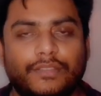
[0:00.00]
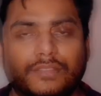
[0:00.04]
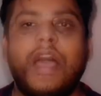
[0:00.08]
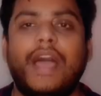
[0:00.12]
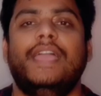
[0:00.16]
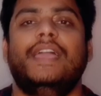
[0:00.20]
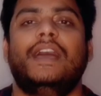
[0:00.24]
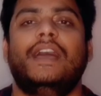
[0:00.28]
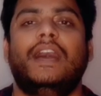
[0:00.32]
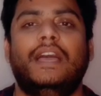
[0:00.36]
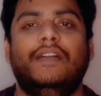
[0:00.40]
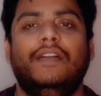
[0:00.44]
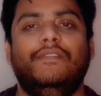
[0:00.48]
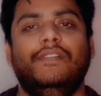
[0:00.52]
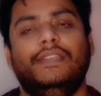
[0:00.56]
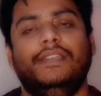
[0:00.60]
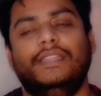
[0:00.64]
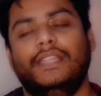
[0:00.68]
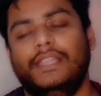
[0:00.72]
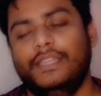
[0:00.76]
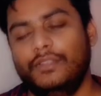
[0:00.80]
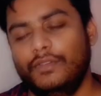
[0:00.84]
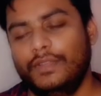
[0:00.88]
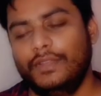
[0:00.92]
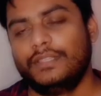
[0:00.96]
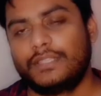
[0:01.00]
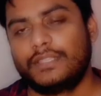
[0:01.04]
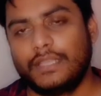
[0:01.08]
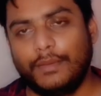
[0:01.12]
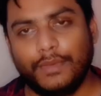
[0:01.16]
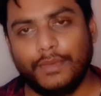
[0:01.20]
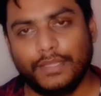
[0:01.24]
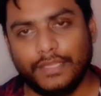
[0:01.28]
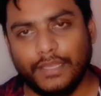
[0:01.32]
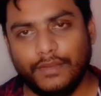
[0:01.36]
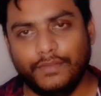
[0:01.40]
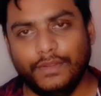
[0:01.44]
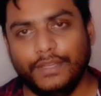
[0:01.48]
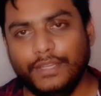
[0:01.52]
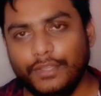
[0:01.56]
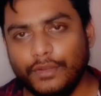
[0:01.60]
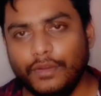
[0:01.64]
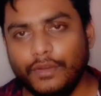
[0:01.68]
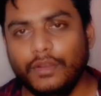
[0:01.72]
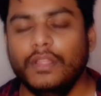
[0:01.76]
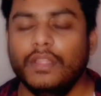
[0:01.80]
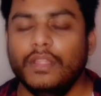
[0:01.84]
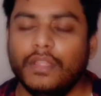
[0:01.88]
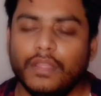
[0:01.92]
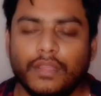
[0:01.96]
Why? I will tell you in some other
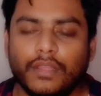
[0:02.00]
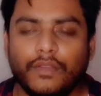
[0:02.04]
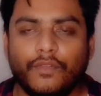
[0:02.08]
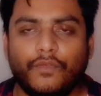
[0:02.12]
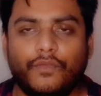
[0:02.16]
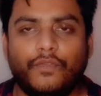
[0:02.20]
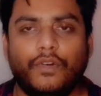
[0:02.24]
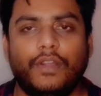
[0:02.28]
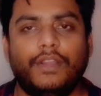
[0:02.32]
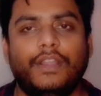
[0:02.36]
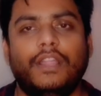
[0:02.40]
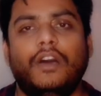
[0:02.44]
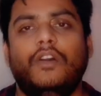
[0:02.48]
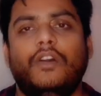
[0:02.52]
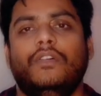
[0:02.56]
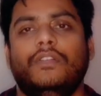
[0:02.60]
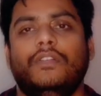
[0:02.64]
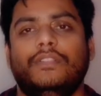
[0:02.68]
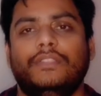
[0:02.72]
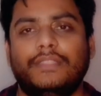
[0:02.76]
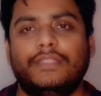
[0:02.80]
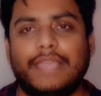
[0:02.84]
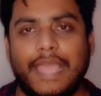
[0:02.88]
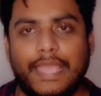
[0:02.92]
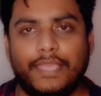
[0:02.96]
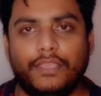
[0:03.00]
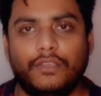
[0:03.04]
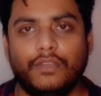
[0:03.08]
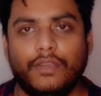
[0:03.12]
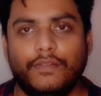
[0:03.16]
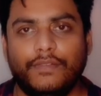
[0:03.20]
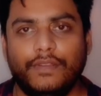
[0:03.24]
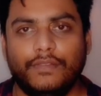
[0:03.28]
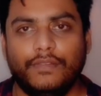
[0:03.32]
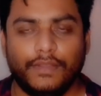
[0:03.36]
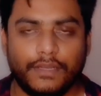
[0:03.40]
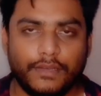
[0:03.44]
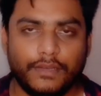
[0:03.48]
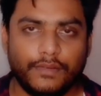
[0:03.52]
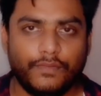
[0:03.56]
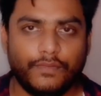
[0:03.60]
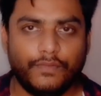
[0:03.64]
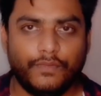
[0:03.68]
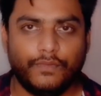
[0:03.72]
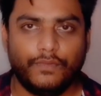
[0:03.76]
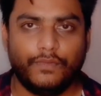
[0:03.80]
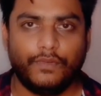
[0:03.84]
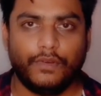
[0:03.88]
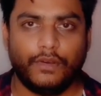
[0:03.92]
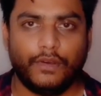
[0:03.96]
video. For now, thank you everyone
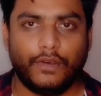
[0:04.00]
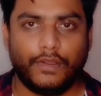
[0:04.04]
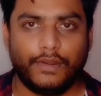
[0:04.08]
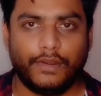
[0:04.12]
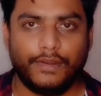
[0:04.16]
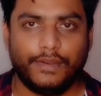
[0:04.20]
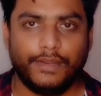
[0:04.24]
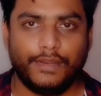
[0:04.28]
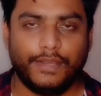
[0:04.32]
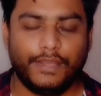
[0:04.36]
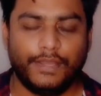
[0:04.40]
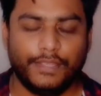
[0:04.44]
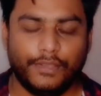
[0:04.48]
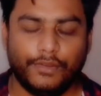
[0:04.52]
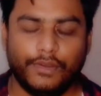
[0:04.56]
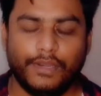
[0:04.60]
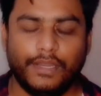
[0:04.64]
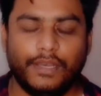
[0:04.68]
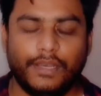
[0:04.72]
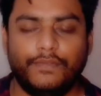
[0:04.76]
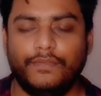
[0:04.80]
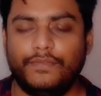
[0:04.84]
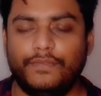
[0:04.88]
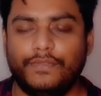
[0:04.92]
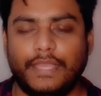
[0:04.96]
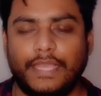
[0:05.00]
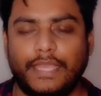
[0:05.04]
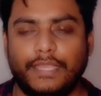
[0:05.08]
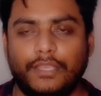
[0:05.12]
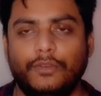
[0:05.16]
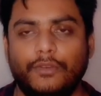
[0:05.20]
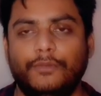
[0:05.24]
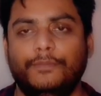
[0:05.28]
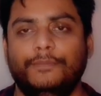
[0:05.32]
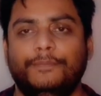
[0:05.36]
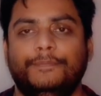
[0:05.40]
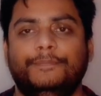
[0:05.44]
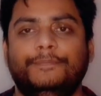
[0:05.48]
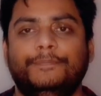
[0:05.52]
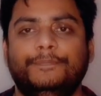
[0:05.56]
for your love. Thank you.